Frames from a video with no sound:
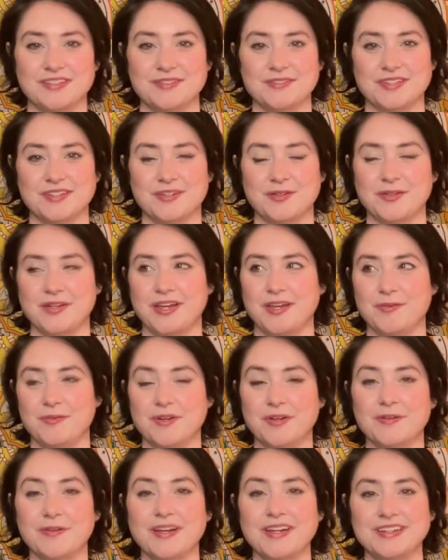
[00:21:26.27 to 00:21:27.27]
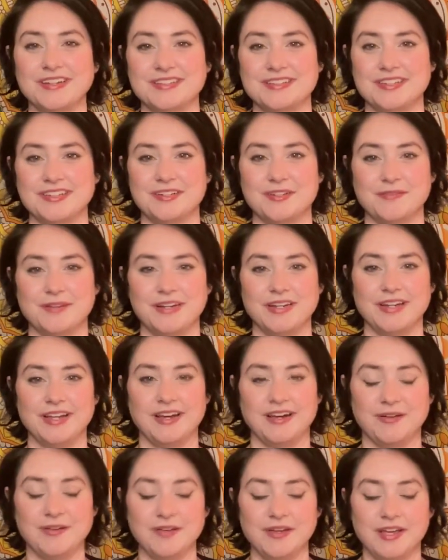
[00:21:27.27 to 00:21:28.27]
I was like, okay, what do I need to hear right
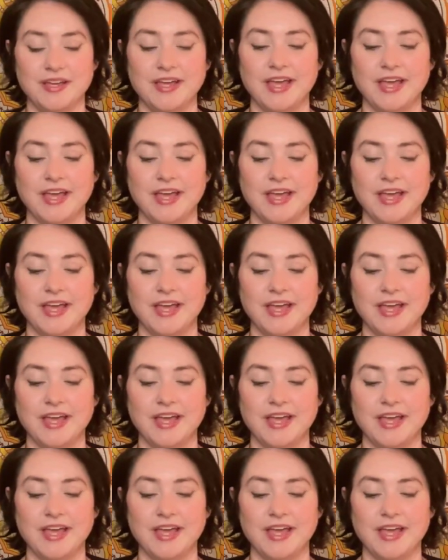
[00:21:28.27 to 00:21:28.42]
now?